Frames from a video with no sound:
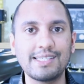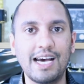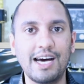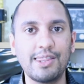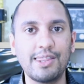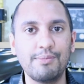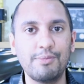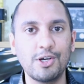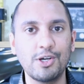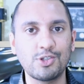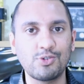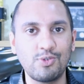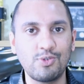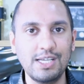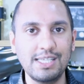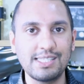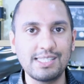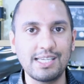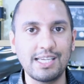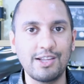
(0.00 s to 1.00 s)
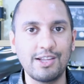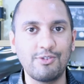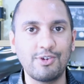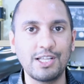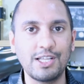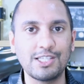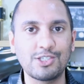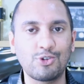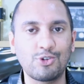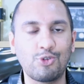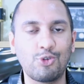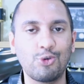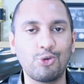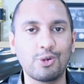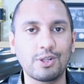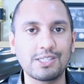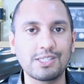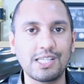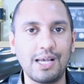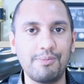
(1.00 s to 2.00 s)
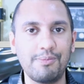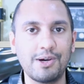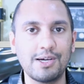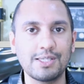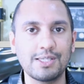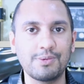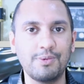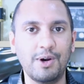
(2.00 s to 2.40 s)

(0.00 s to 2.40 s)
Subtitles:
and the most recently released Cruel Summer as